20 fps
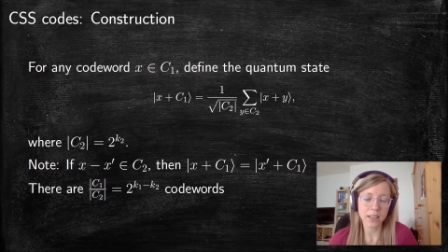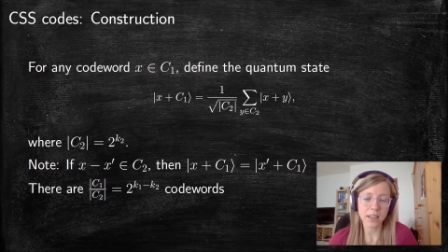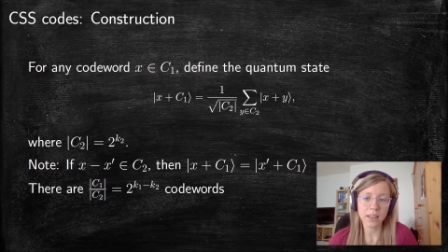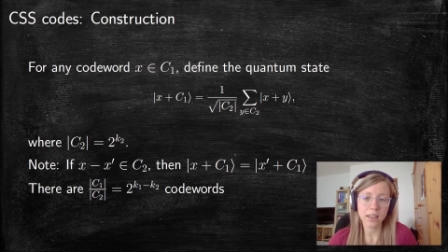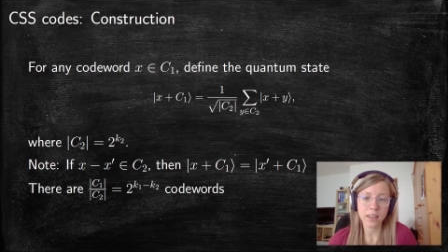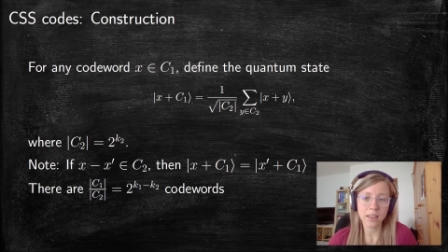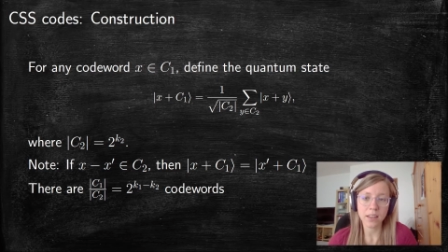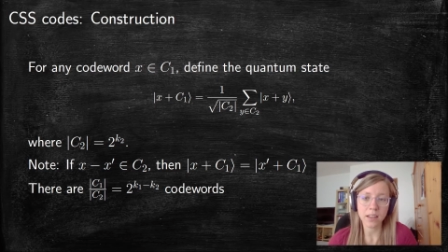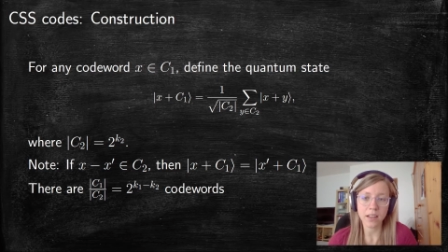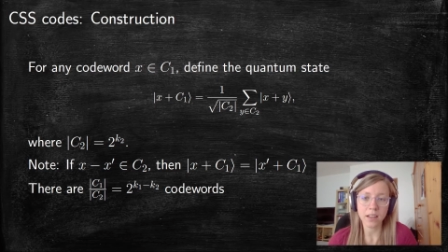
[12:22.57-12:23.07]

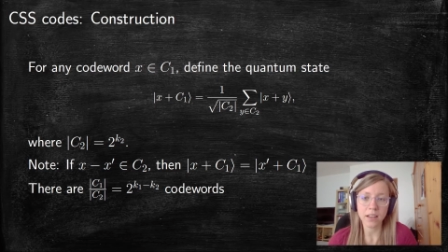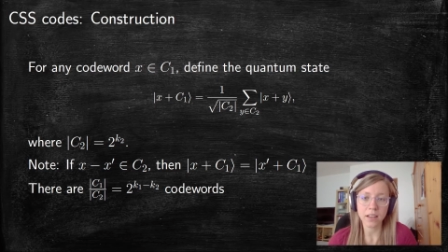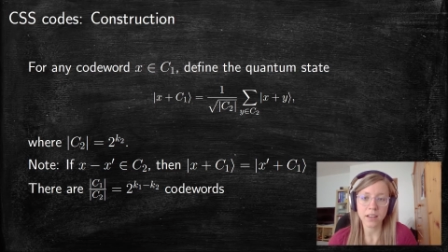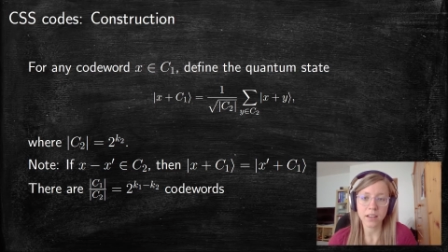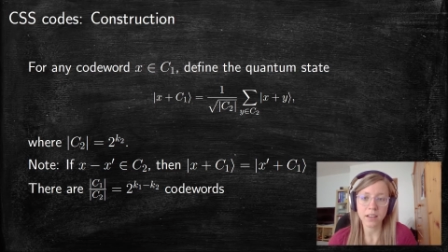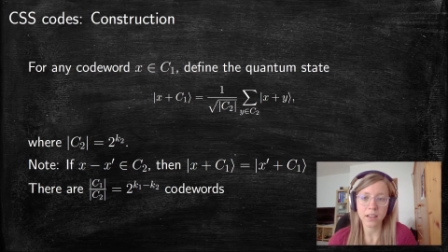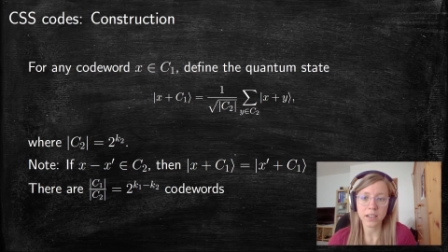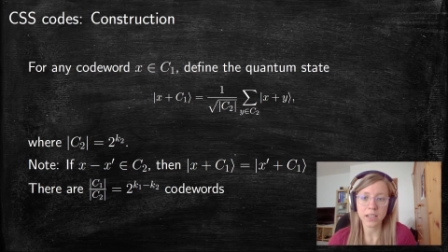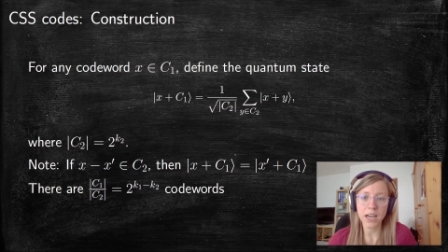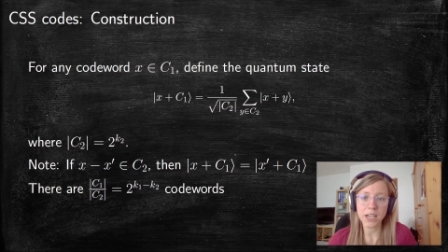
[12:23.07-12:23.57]

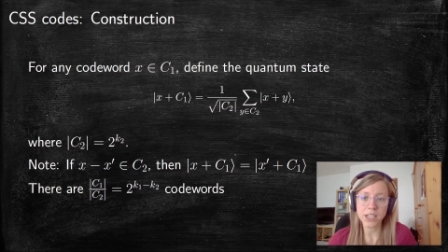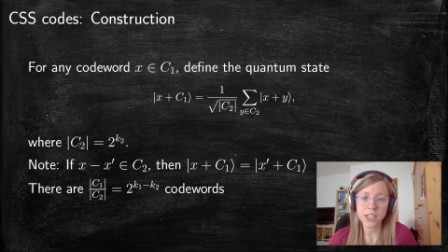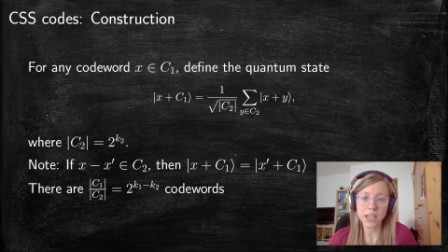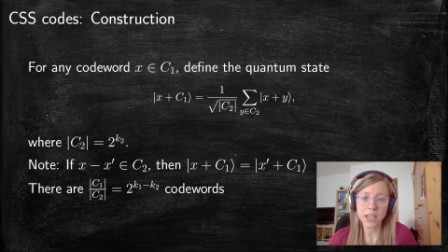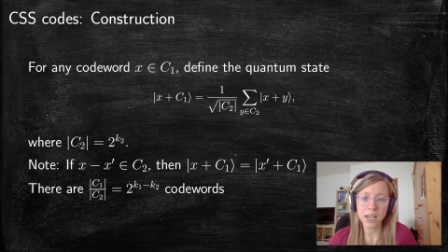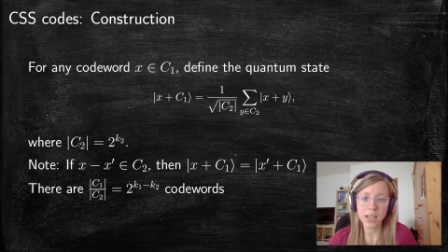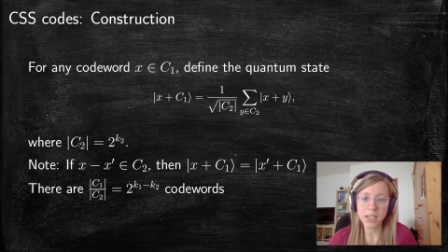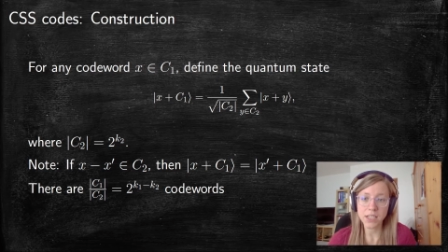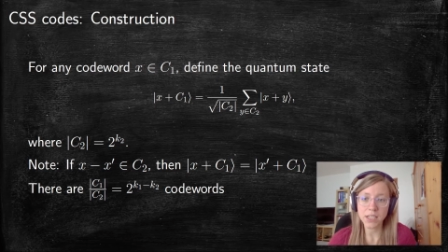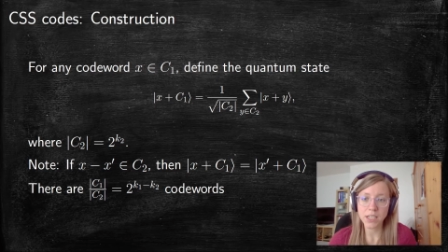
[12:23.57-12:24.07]
the
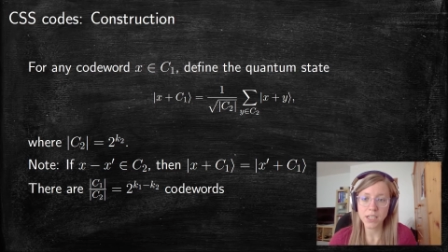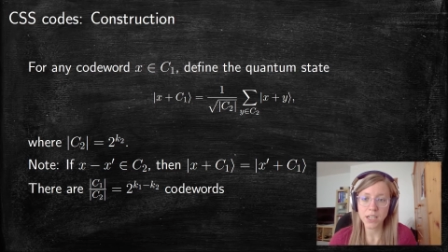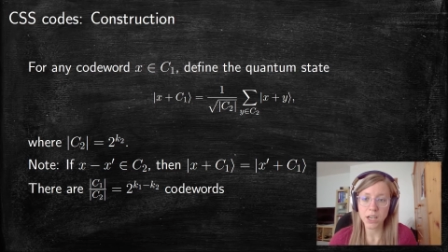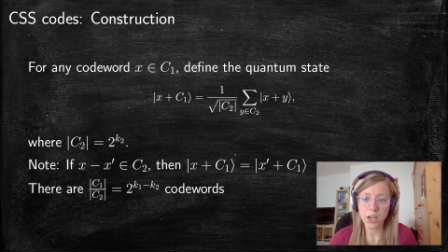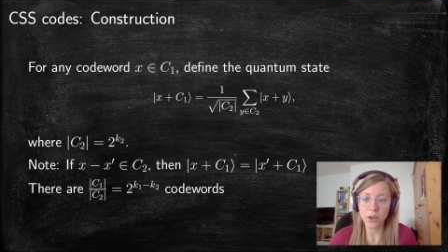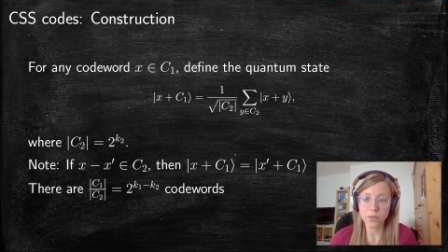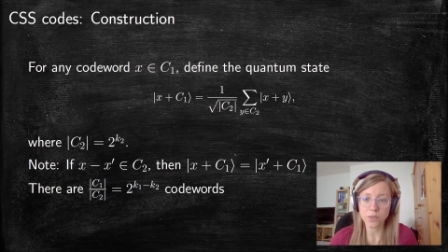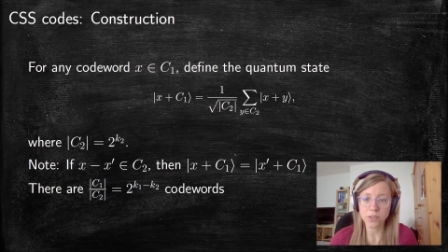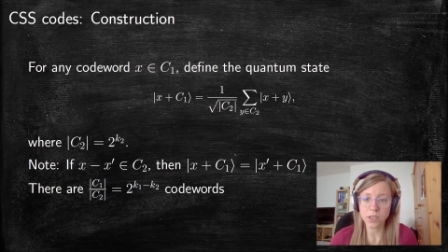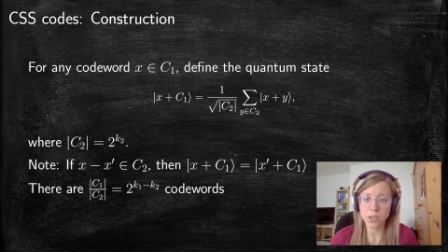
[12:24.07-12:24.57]
cardinality
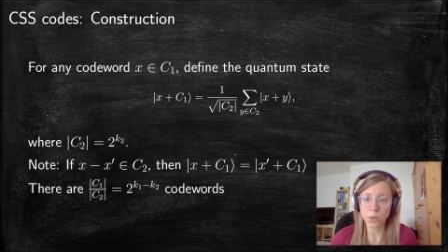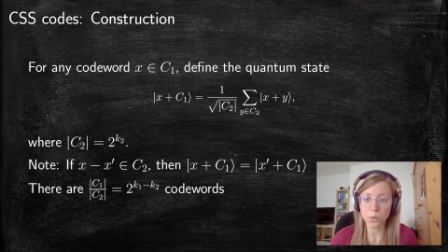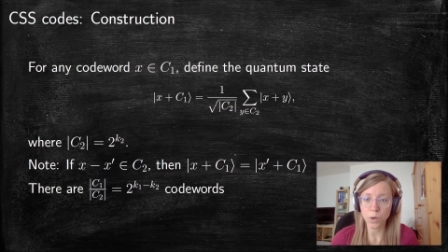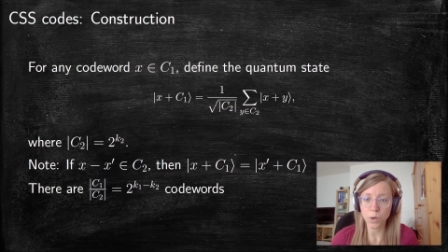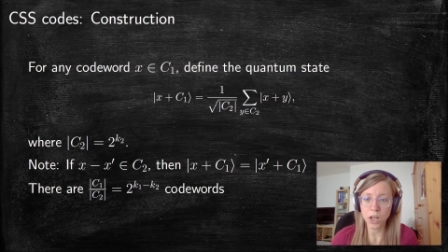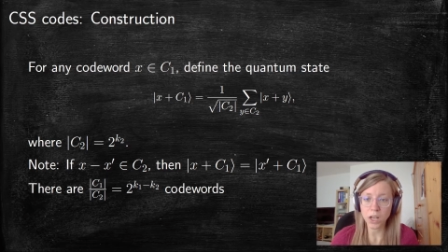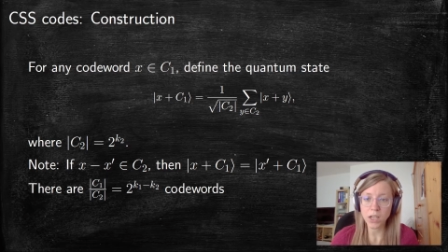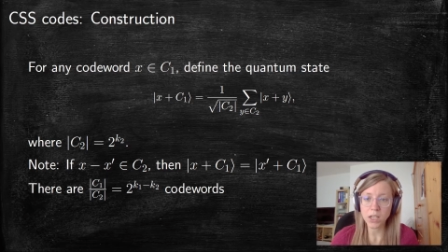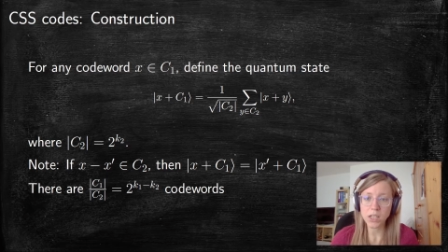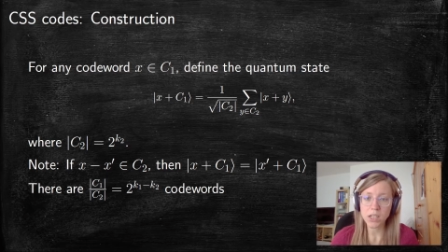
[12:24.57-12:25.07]
of
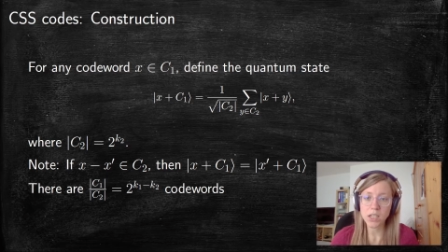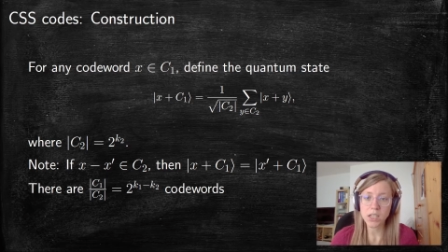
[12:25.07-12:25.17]
C1